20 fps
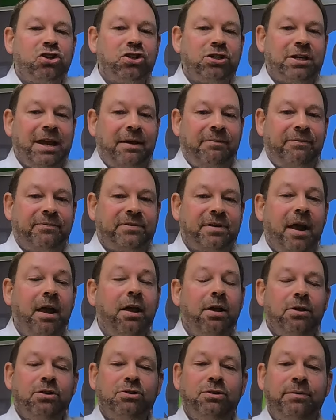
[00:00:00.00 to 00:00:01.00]
shift.
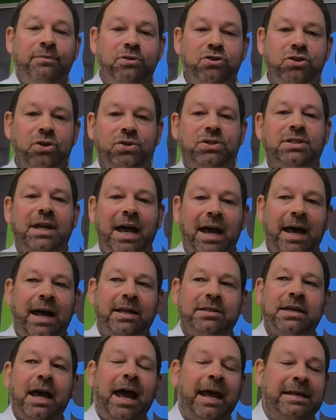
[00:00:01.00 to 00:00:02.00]
You've just
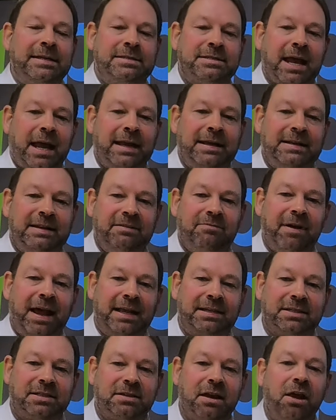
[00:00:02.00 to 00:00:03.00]
had a daily
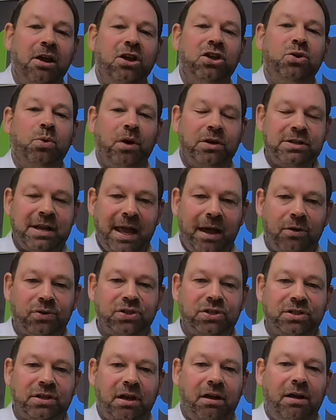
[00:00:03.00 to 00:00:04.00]
rest. You are now
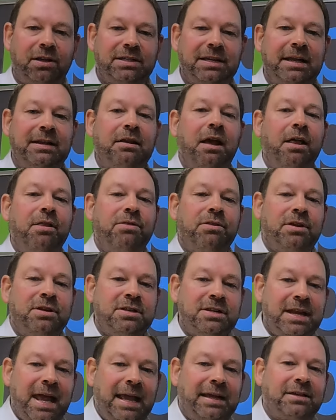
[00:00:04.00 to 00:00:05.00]
starting the
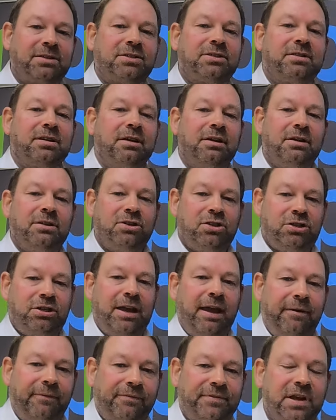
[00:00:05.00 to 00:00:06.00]
next
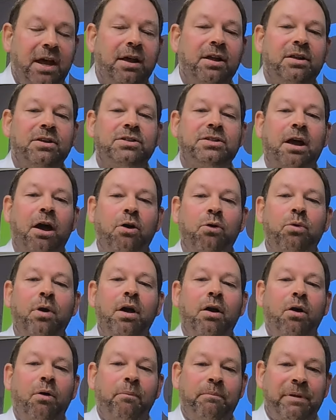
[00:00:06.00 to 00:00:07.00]
shift. So
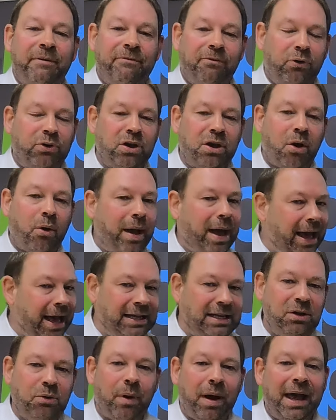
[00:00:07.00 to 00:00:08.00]
before you go
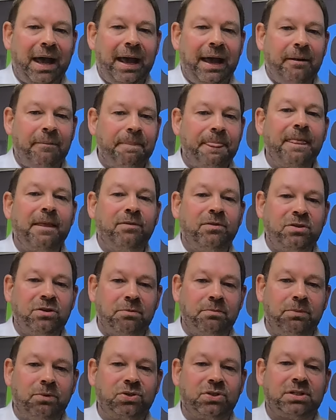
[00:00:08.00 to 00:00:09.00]
anywhere,
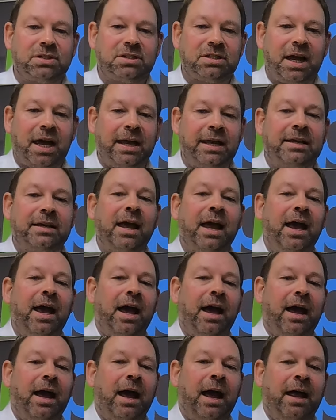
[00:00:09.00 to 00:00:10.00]
you must take
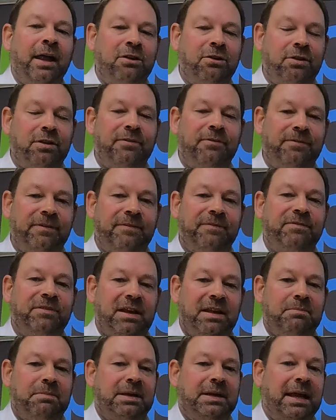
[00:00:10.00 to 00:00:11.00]
another
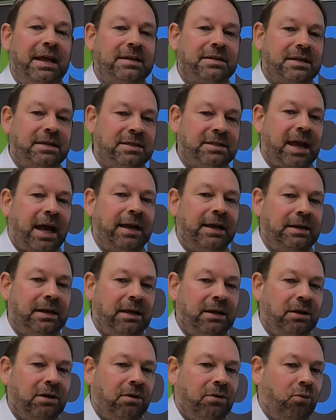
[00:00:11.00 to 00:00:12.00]
15-minute
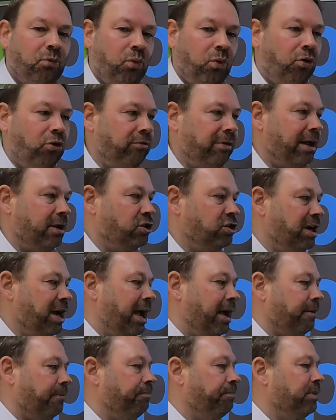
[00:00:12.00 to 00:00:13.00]
daily walk round
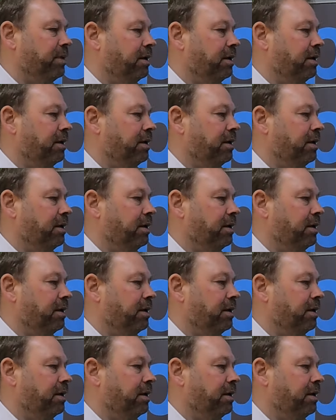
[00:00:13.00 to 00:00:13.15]
check.